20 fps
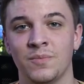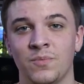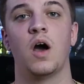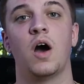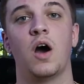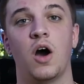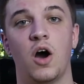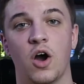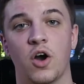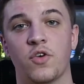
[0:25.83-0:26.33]
A
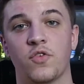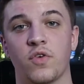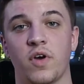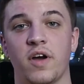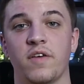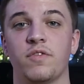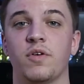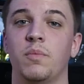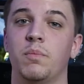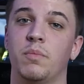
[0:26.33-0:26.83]
hard
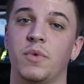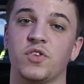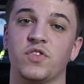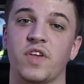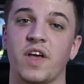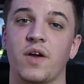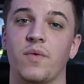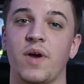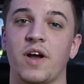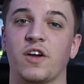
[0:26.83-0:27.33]
drive, much
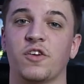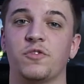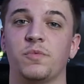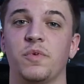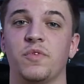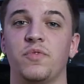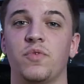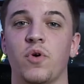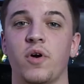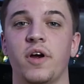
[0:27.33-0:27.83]
like records
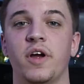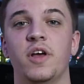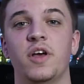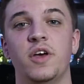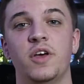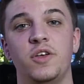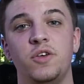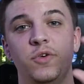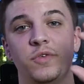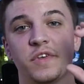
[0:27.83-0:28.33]
before it,
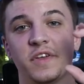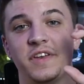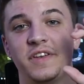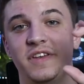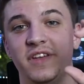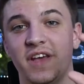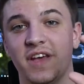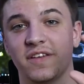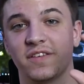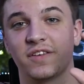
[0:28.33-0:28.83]
use a
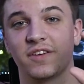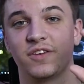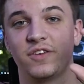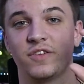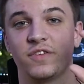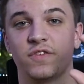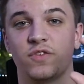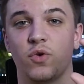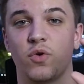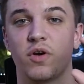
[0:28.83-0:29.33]
disk to
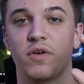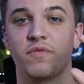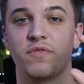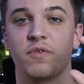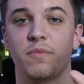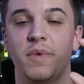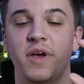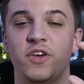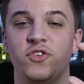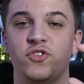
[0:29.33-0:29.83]
store
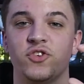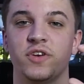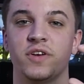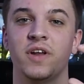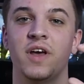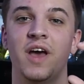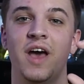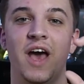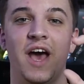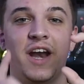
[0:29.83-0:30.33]
information
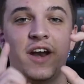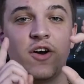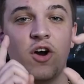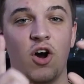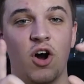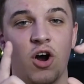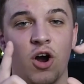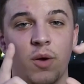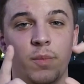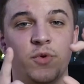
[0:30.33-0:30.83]
and an
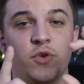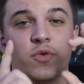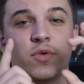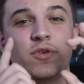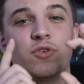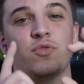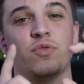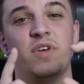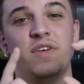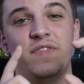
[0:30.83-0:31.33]
arm to
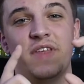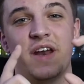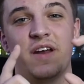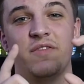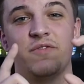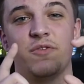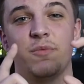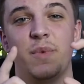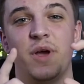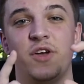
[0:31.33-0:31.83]
retrieve that
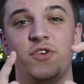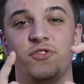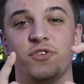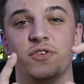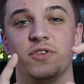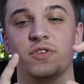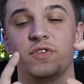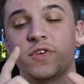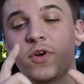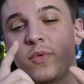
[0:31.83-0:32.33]

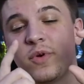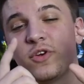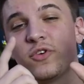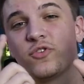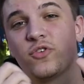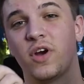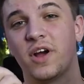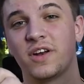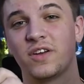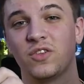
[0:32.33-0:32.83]
information. So when you're
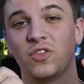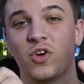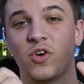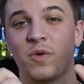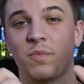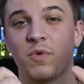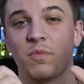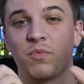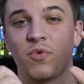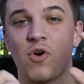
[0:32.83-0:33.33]
trying to load
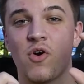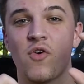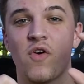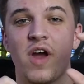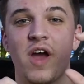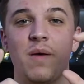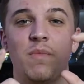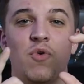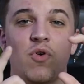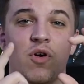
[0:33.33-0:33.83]
up a
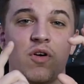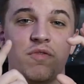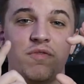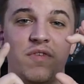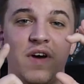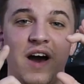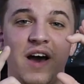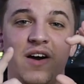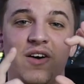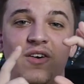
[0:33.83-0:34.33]
program or a
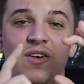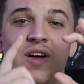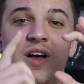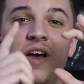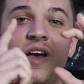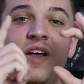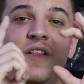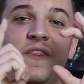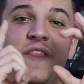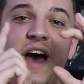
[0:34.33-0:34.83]
file,
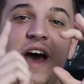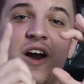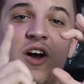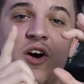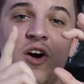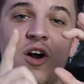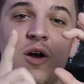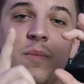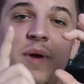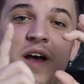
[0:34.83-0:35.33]
that
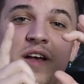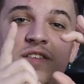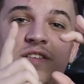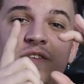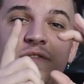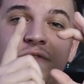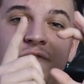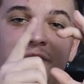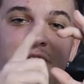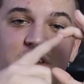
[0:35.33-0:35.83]
arm has to
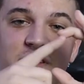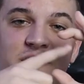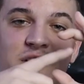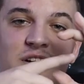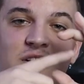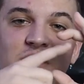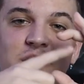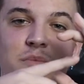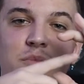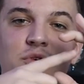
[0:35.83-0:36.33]

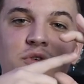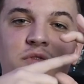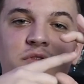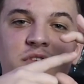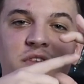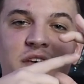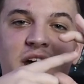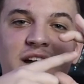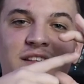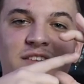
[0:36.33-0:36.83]
physically move to
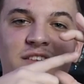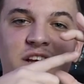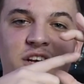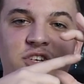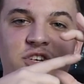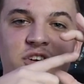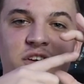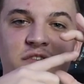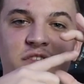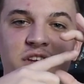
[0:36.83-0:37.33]
that
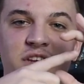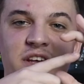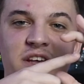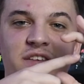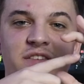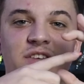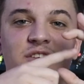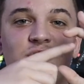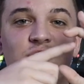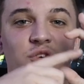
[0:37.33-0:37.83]
section of the
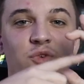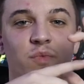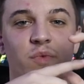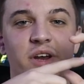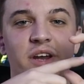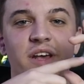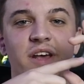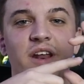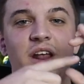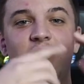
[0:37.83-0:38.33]
disk to
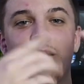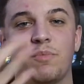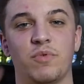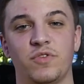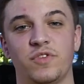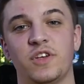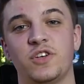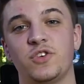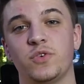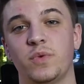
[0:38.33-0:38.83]
read it and
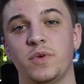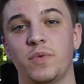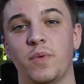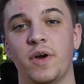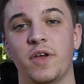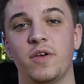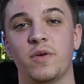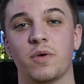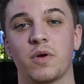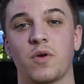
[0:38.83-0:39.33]
present you with
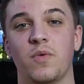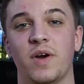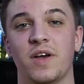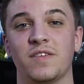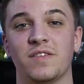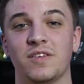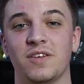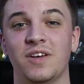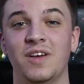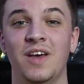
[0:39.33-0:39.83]
what you requested.